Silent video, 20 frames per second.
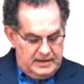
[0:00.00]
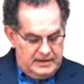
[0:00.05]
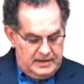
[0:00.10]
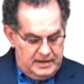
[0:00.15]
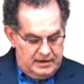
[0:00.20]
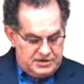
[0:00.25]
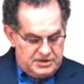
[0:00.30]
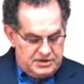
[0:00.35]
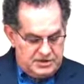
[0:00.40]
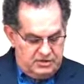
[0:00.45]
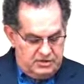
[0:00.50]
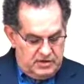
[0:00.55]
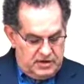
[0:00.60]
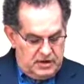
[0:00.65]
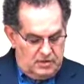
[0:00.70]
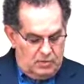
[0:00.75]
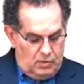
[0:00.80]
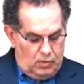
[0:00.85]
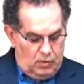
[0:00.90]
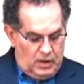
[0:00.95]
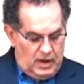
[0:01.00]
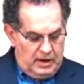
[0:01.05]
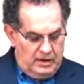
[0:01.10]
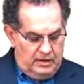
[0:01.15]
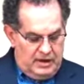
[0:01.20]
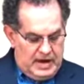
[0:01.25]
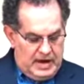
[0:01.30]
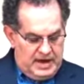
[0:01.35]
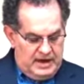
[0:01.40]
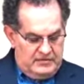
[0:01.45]
and there shall come
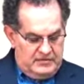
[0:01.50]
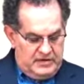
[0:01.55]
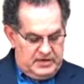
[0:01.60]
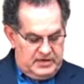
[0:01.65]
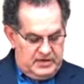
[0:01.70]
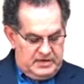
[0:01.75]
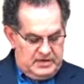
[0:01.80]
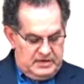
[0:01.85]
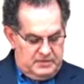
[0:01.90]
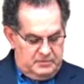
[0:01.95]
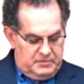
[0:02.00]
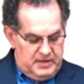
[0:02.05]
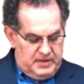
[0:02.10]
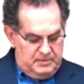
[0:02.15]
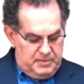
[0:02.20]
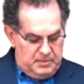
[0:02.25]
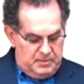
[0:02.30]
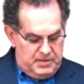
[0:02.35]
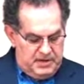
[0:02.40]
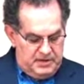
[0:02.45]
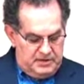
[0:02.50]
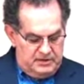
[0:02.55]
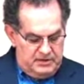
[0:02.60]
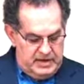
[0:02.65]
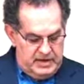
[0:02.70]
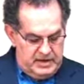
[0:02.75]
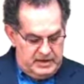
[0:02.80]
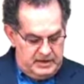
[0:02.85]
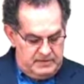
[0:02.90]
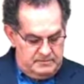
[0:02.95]
water out of it that the people may
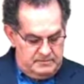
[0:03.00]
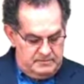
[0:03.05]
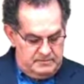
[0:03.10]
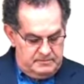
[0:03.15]
drink.